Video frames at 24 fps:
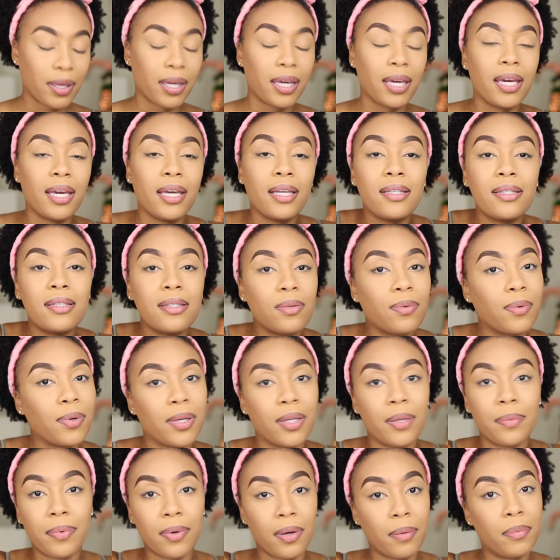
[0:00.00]
It's
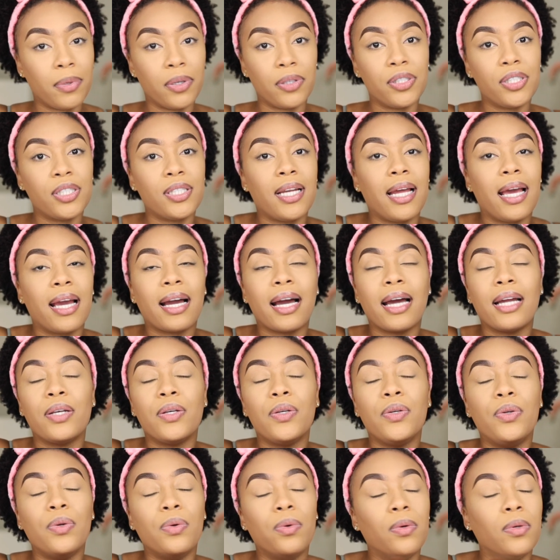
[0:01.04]
Olipa blush, like I
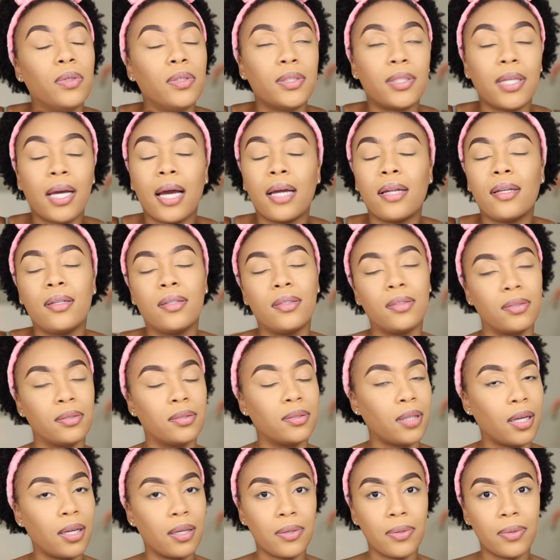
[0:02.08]
don't
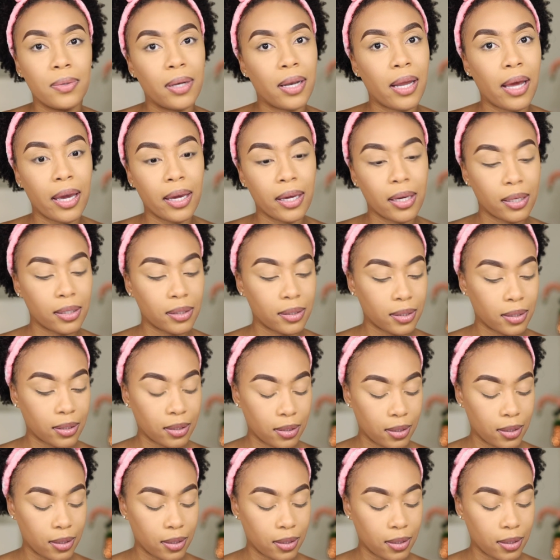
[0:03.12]
like it.